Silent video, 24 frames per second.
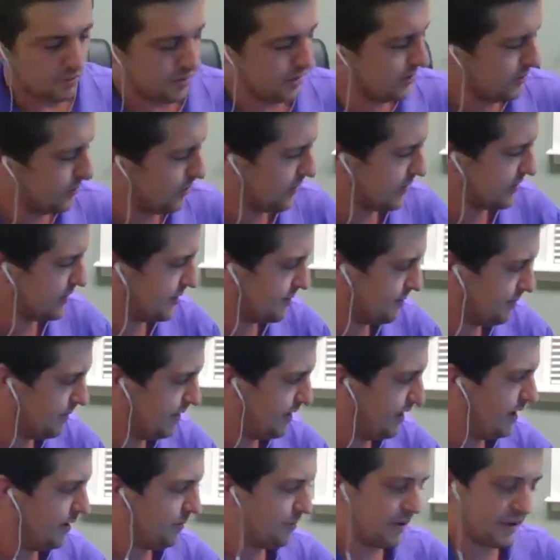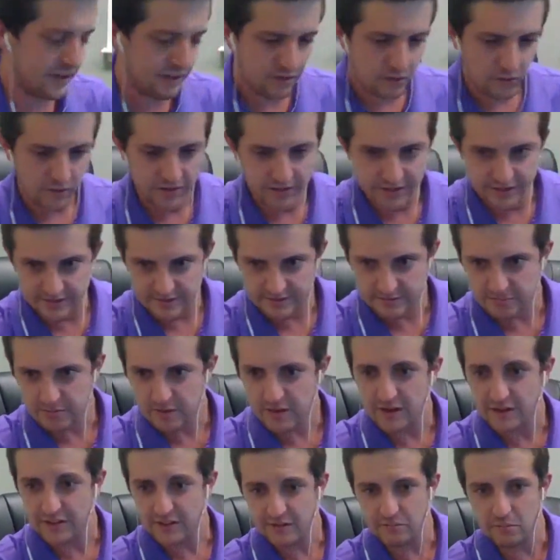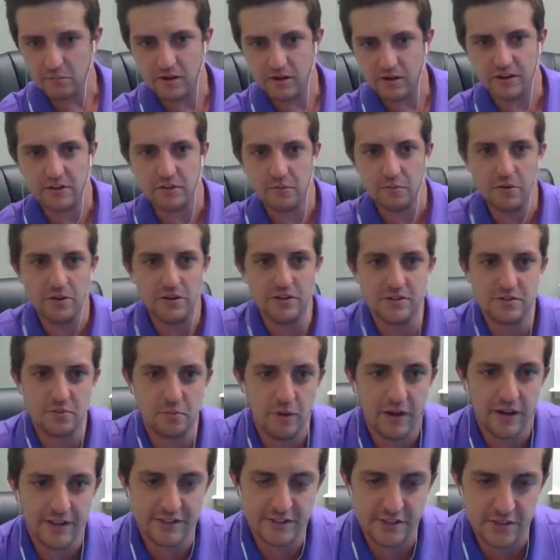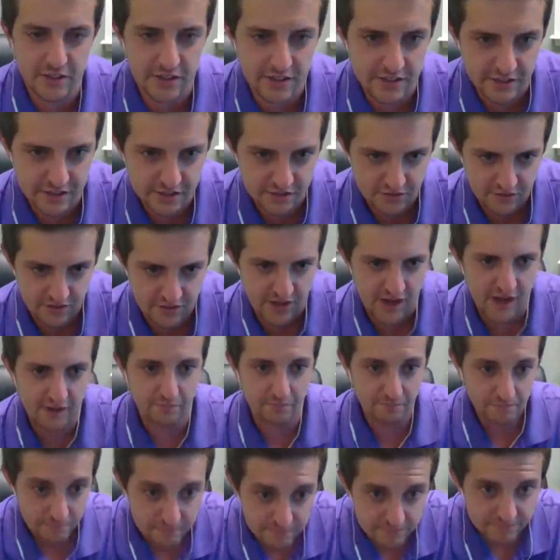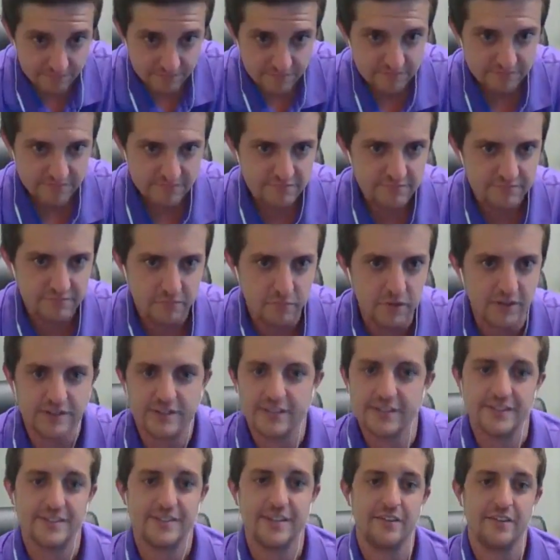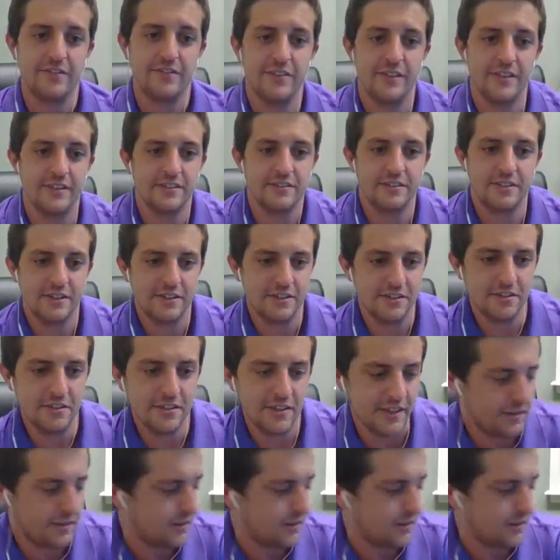the words of wisdom. Bitcoin is probably one of the worst ways you could describe what this stuff is, because you